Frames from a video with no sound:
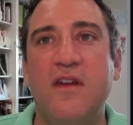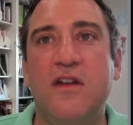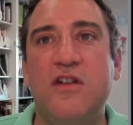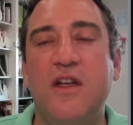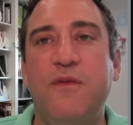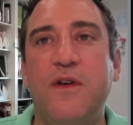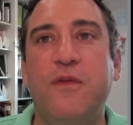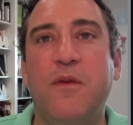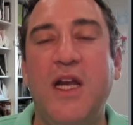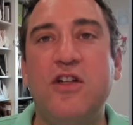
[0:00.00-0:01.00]
the chief
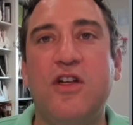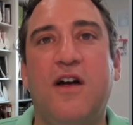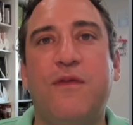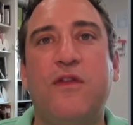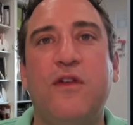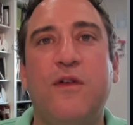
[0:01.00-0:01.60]
information officer,